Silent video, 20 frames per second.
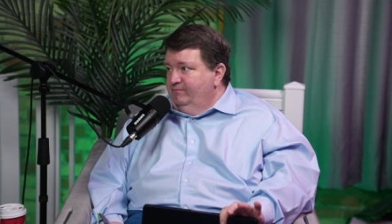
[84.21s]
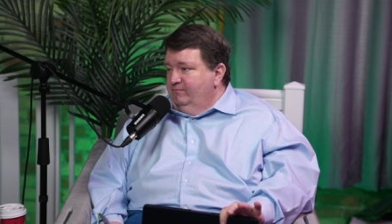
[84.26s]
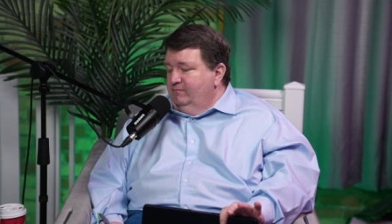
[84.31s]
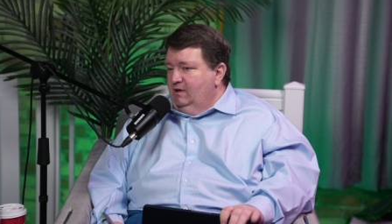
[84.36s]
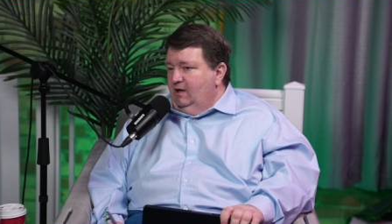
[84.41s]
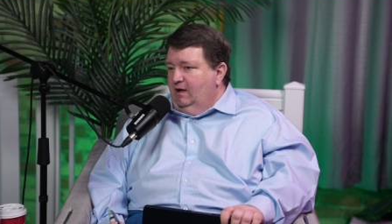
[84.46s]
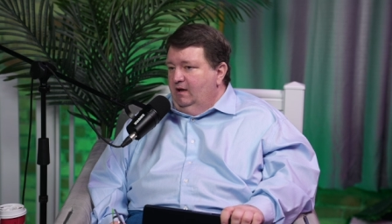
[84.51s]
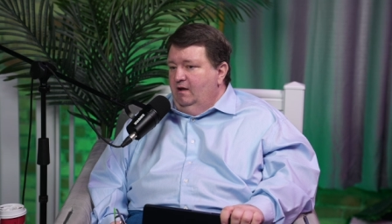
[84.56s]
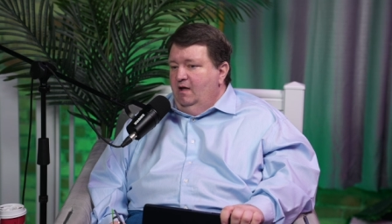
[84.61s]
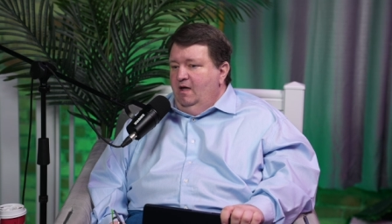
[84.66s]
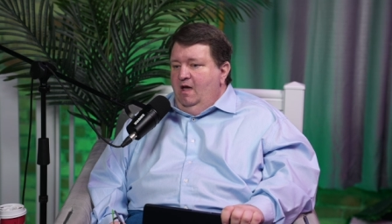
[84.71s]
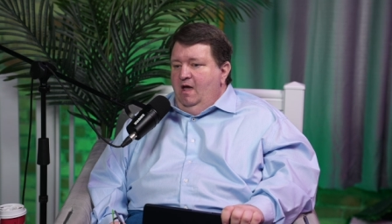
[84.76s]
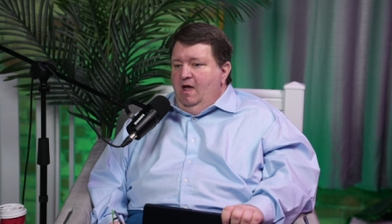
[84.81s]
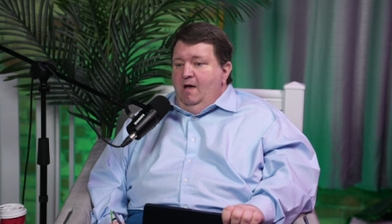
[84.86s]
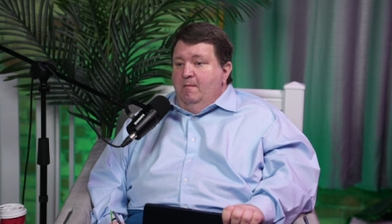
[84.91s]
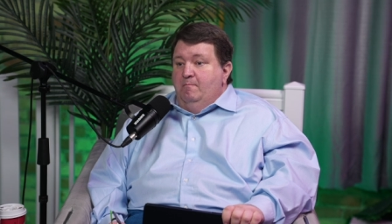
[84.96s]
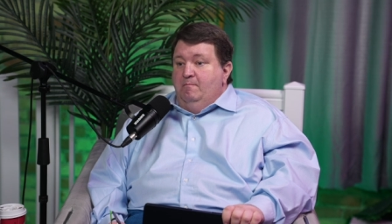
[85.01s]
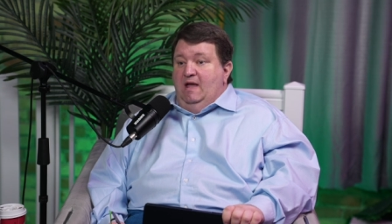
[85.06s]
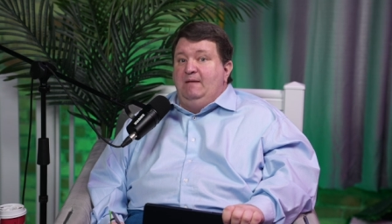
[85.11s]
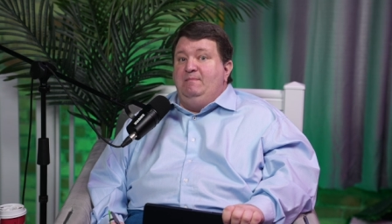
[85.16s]
Okay?
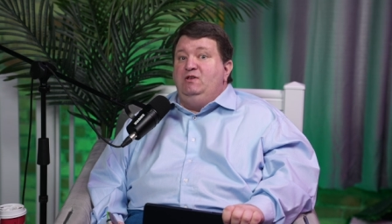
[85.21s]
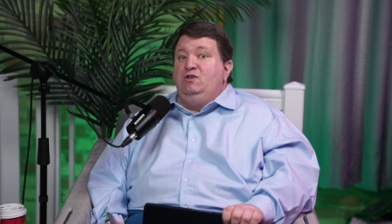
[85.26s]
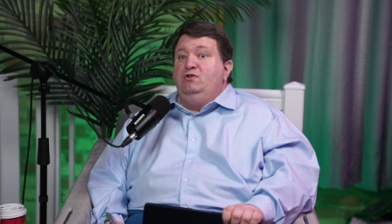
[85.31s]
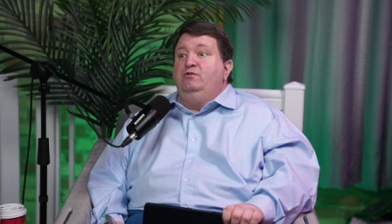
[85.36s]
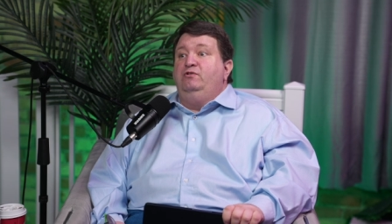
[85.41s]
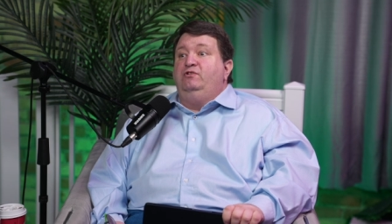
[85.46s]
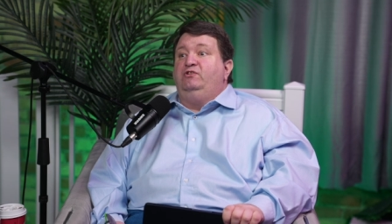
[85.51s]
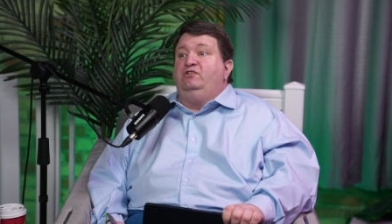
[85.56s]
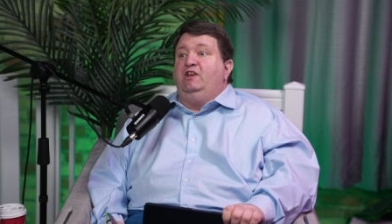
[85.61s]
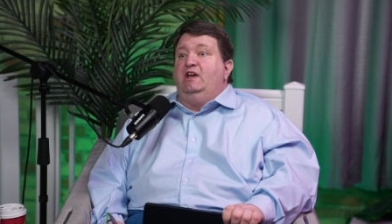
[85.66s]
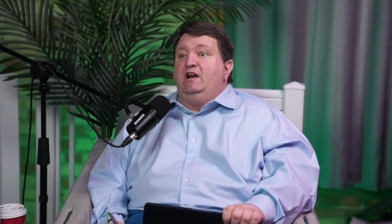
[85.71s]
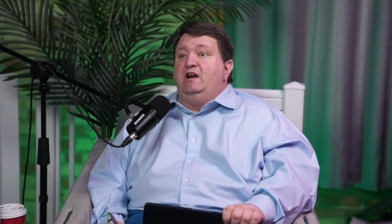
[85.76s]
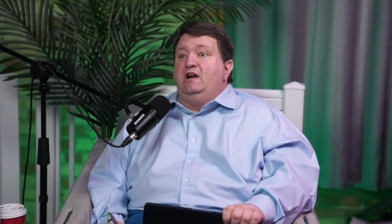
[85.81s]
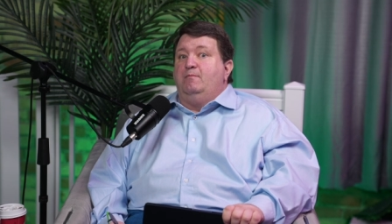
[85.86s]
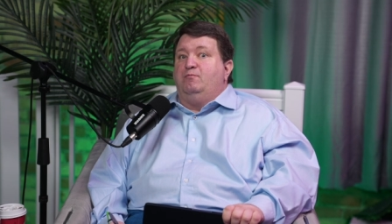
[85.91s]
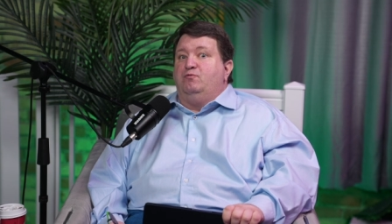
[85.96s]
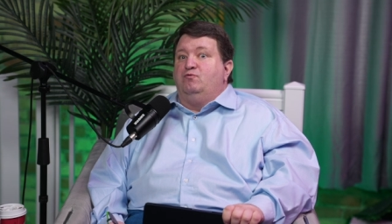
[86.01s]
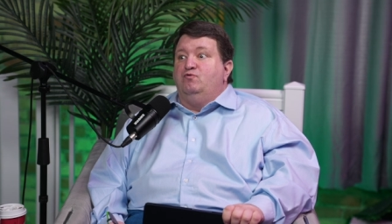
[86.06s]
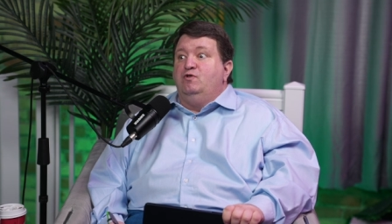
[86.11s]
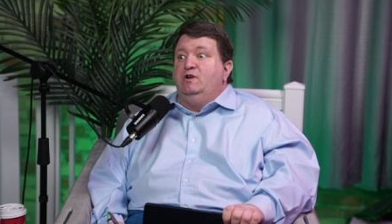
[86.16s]
Maybe you set it up
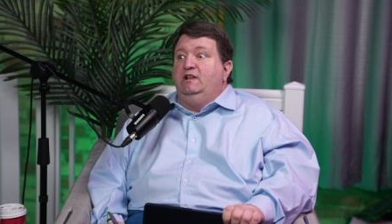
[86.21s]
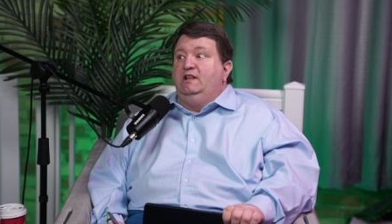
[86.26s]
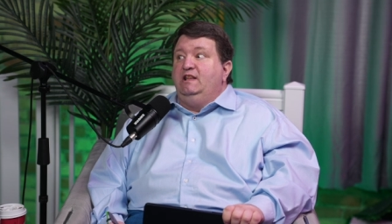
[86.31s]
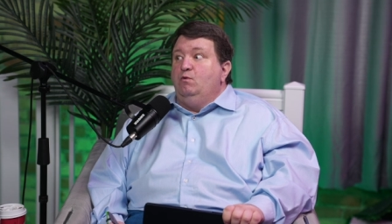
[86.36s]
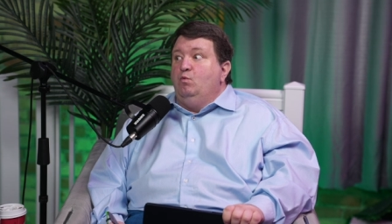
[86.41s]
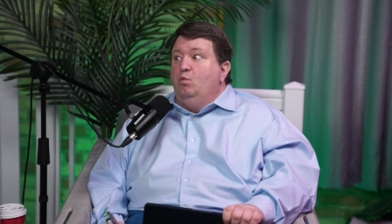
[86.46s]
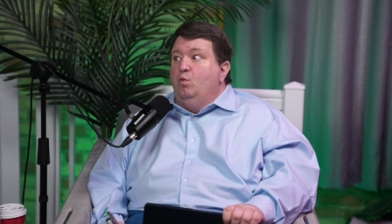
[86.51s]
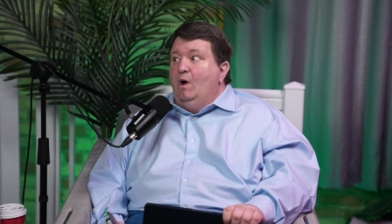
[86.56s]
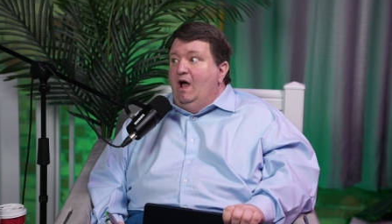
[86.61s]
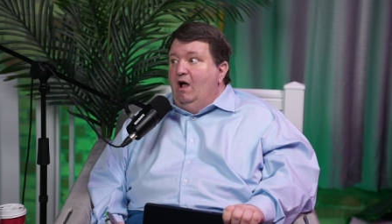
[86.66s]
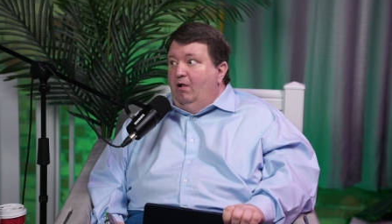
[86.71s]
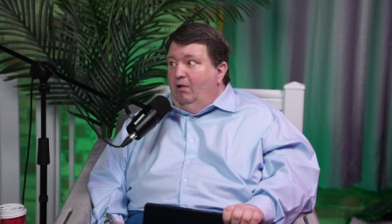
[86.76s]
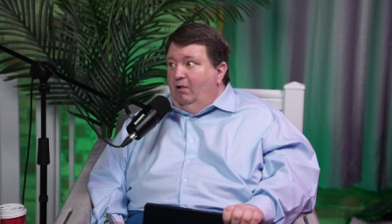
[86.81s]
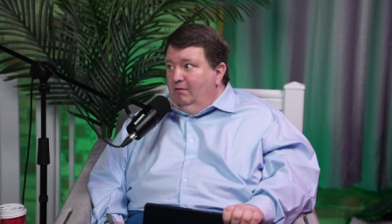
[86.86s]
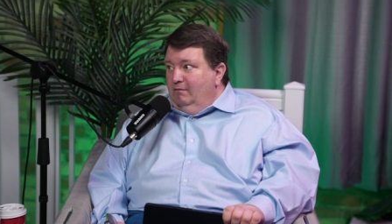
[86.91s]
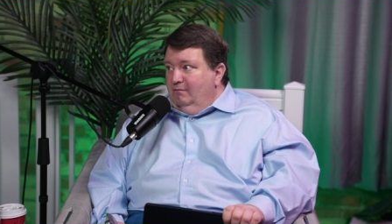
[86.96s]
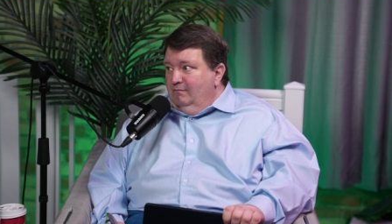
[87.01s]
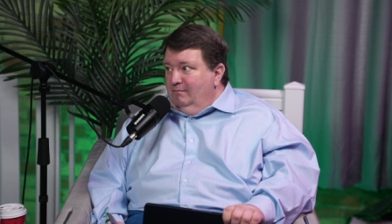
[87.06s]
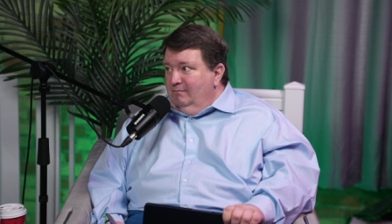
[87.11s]
really well,